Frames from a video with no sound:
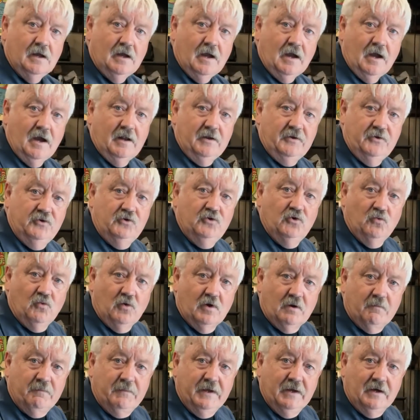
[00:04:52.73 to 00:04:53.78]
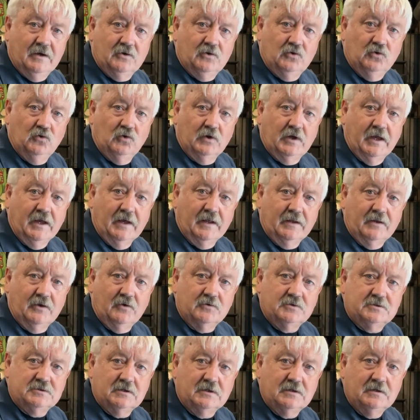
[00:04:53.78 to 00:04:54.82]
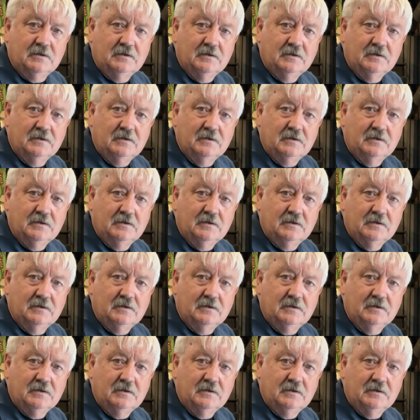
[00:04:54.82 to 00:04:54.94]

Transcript: And you do want to be a cool kid, don't you?